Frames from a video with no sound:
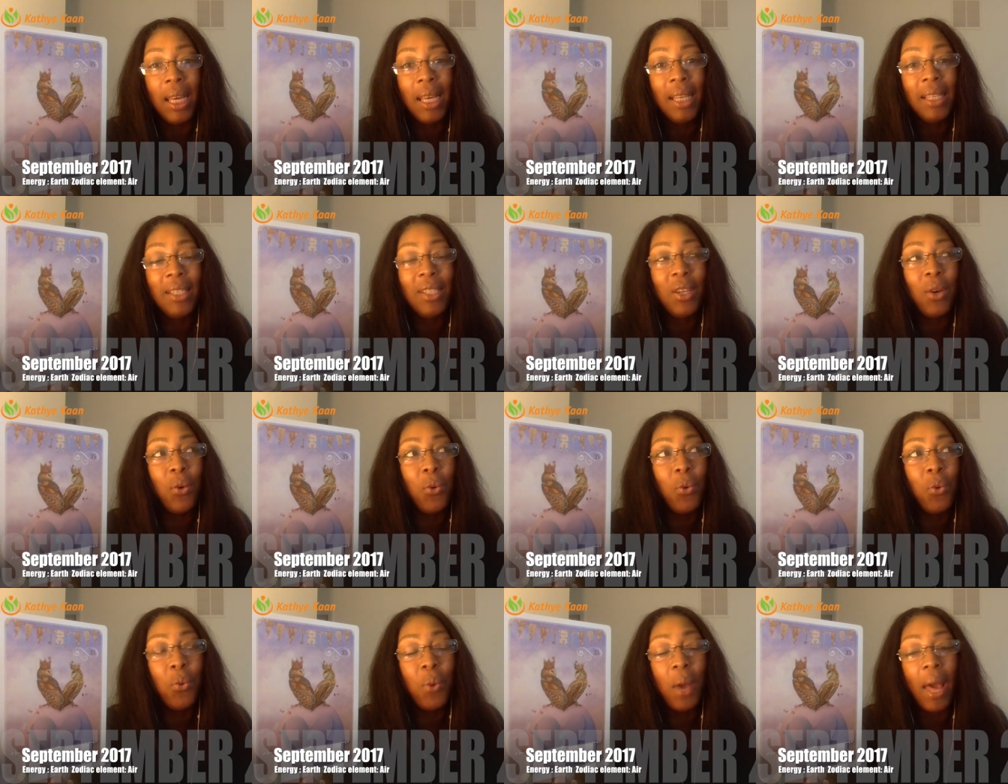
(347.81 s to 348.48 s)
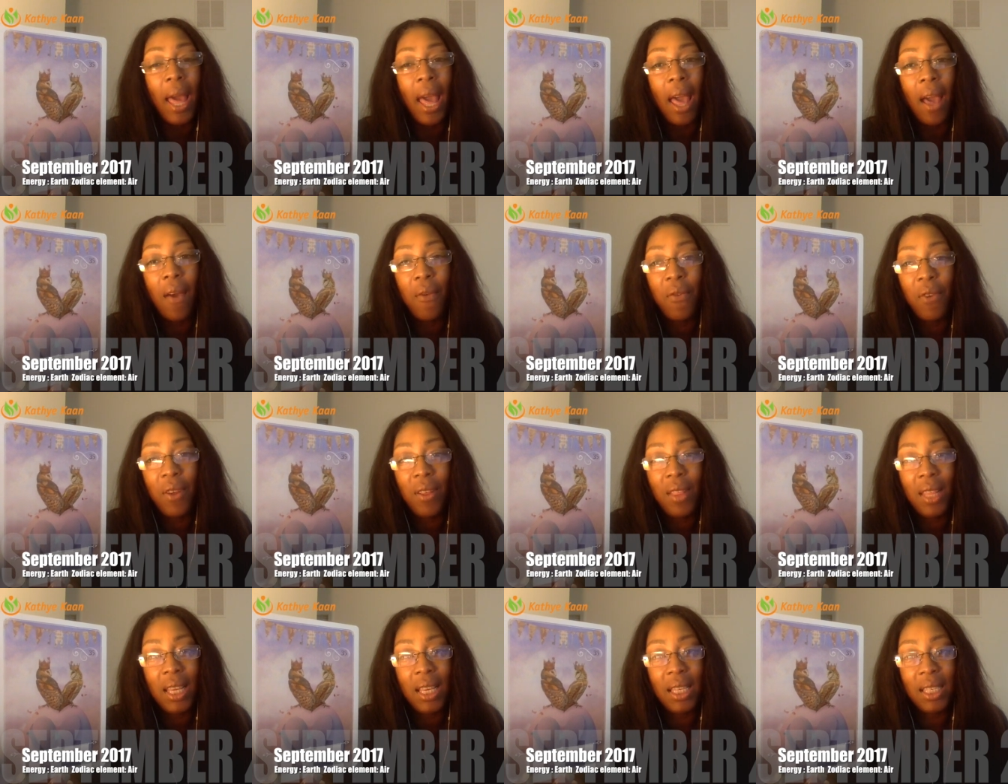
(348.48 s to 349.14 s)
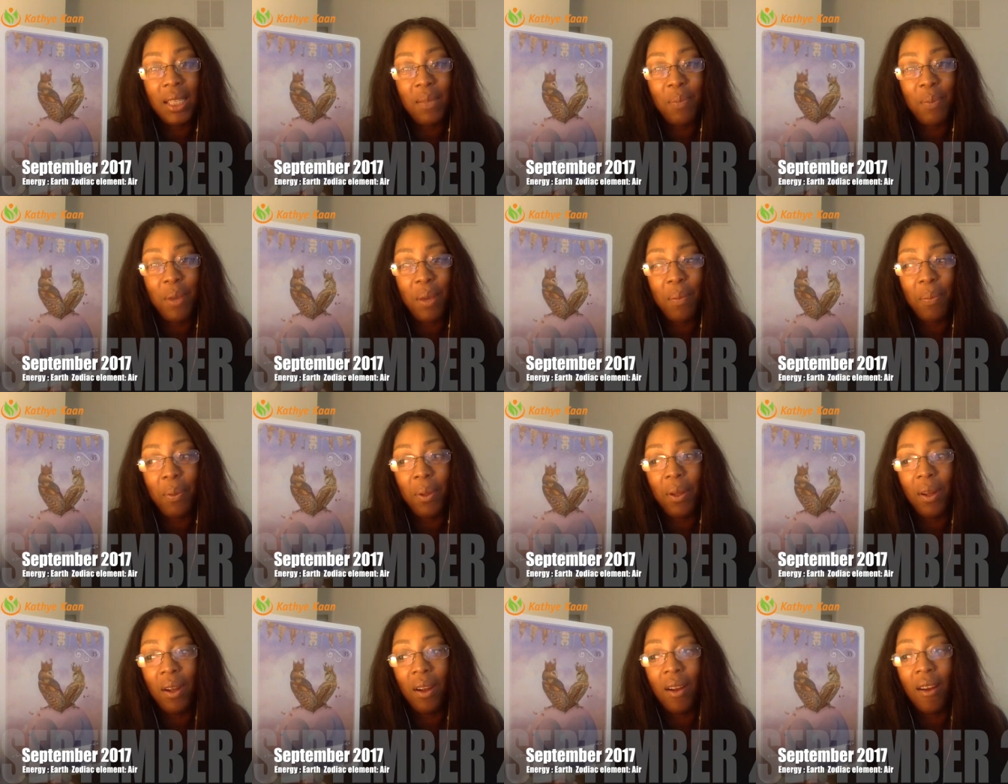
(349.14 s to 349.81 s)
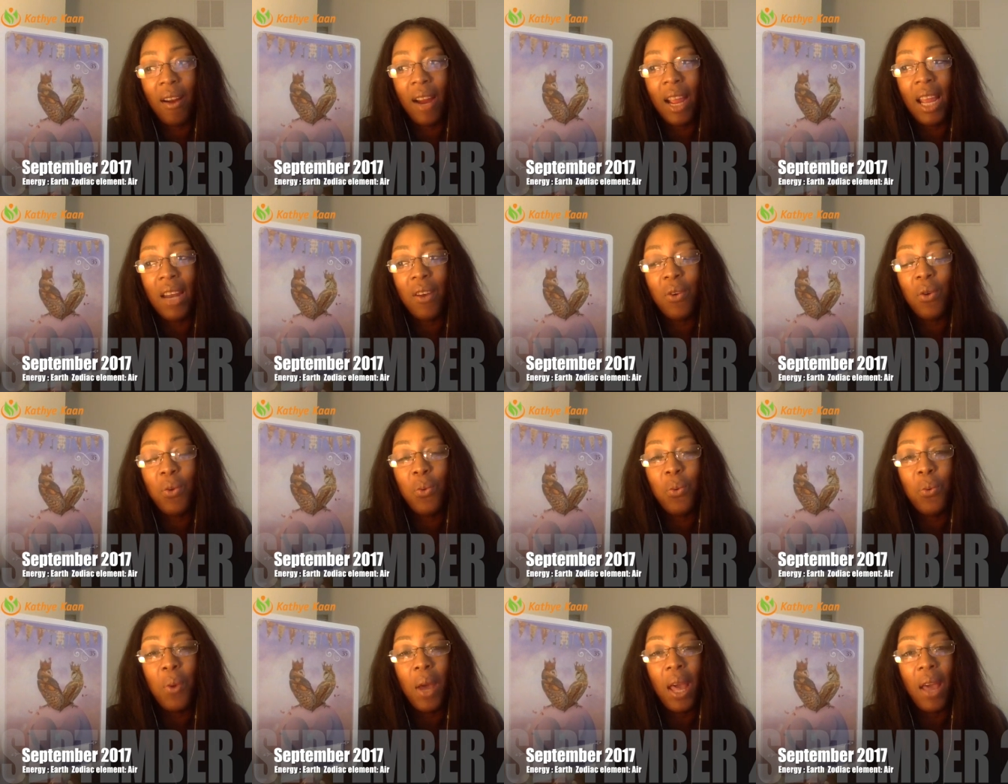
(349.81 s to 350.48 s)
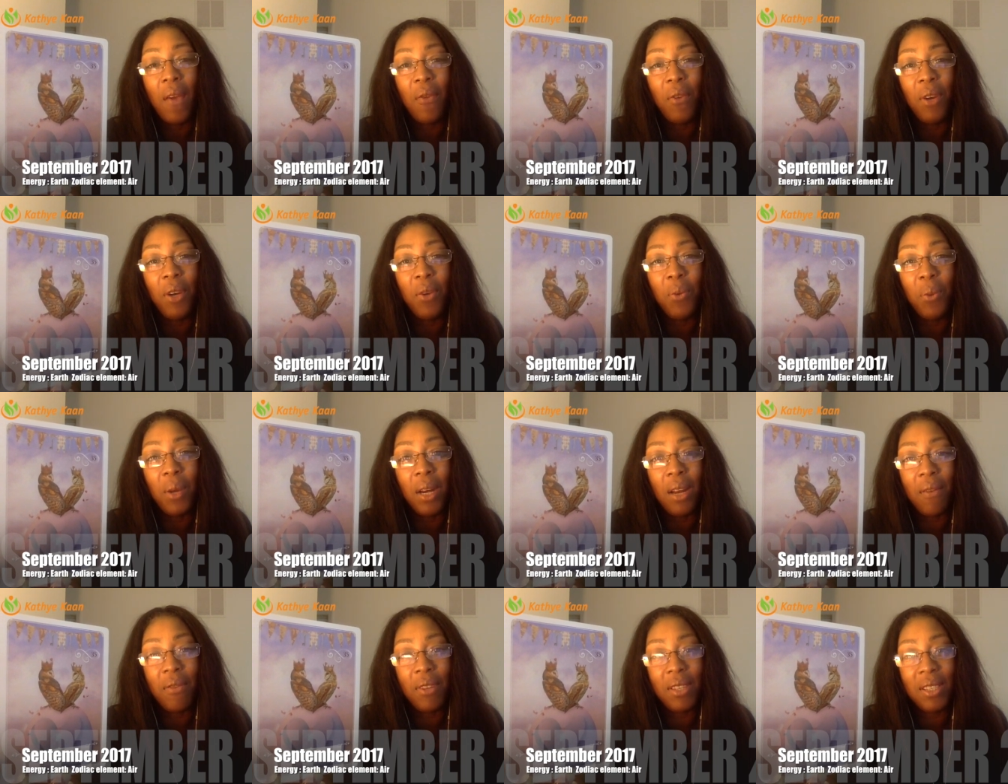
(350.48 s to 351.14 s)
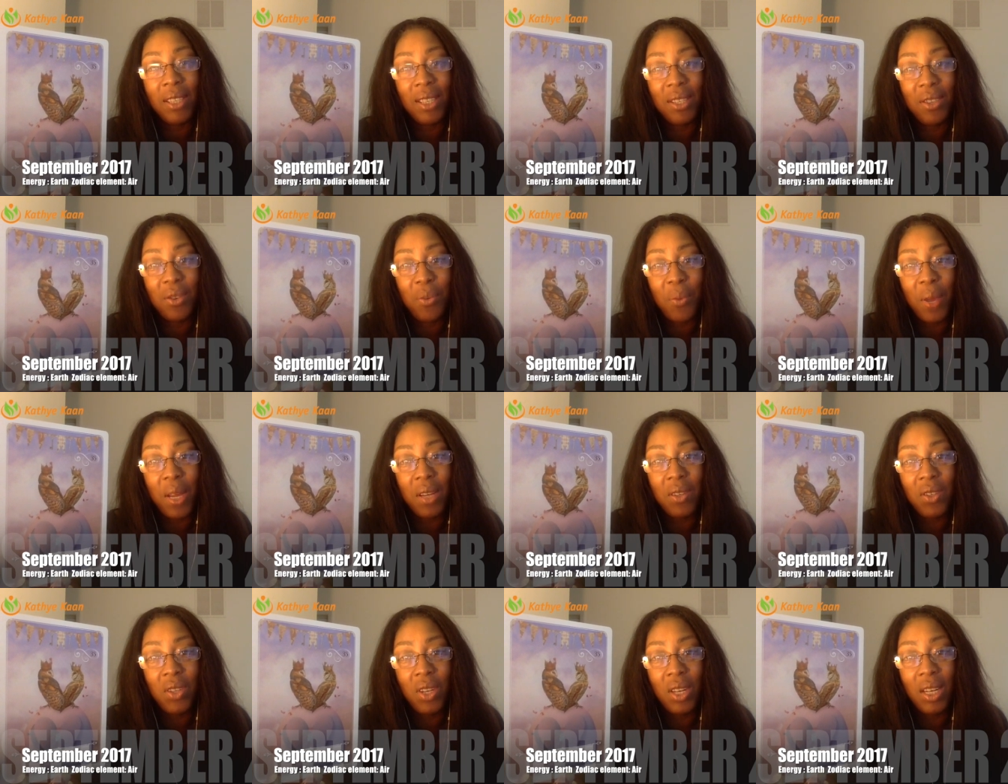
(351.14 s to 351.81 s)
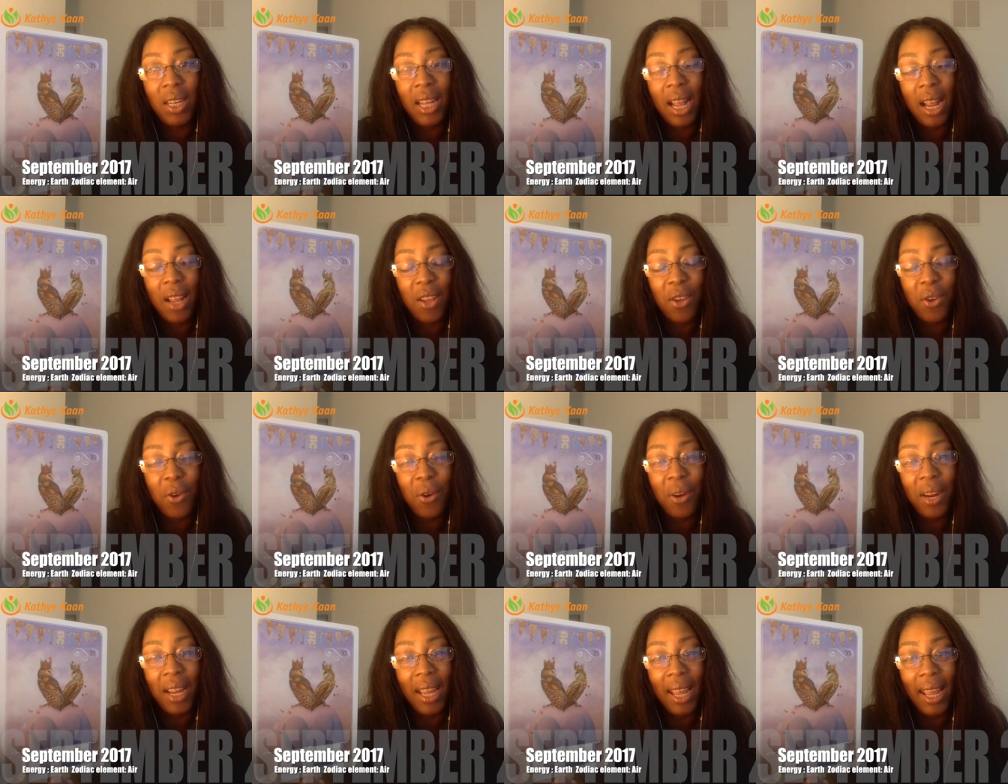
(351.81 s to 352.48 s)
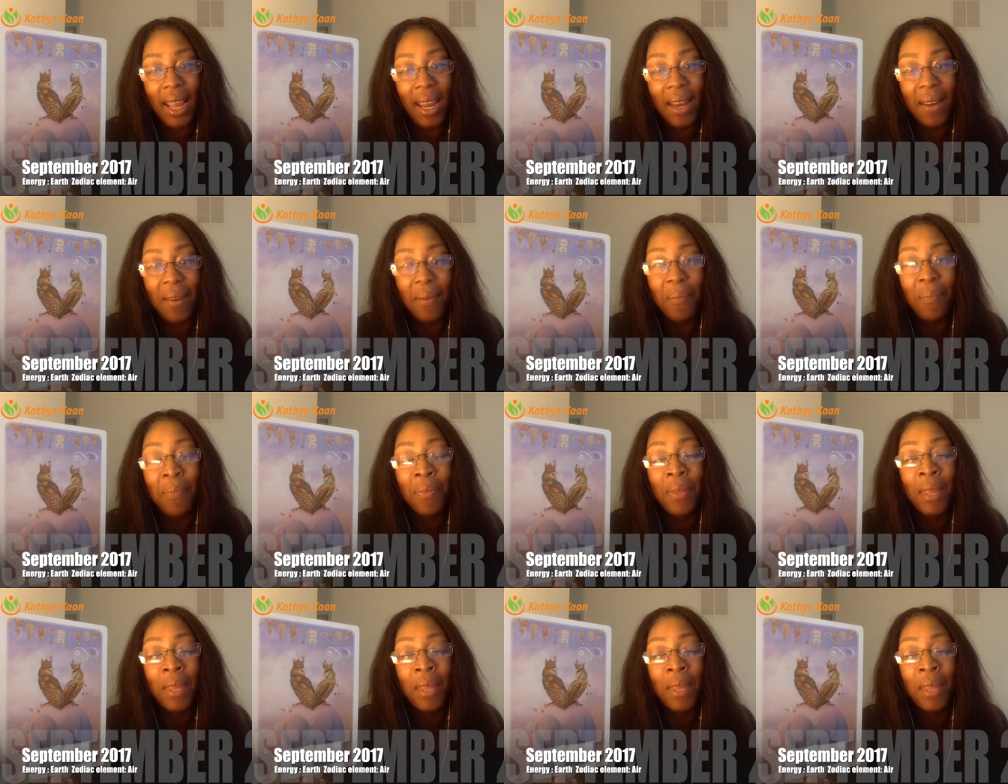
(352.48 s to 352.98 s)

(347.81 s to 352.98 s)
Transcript: So whoever these people are and whoever and whatever situation that you're in,